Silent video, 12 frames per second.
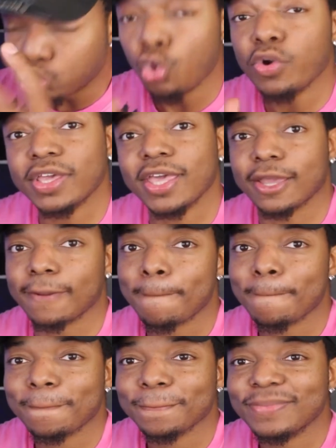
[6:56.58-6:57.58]
Do it again.
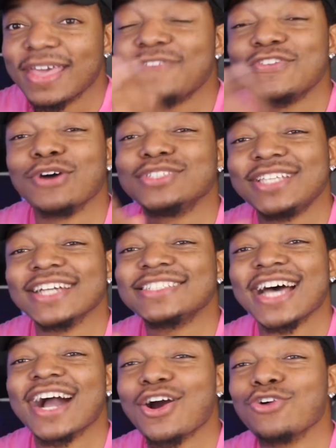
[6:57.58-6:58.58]
If your
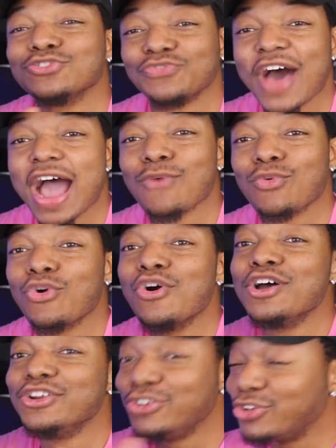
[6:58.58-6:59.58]
TikTok goes
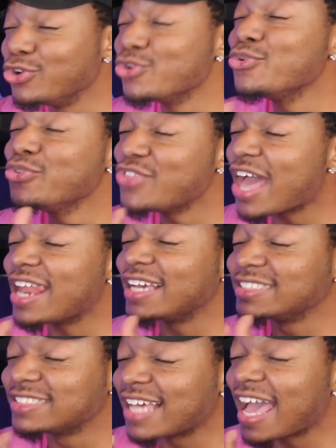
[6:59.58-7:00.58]
viral, do that
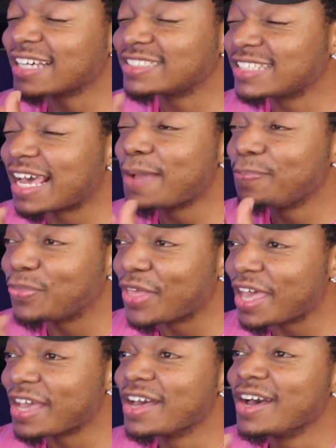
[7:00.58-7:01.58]
exact same thing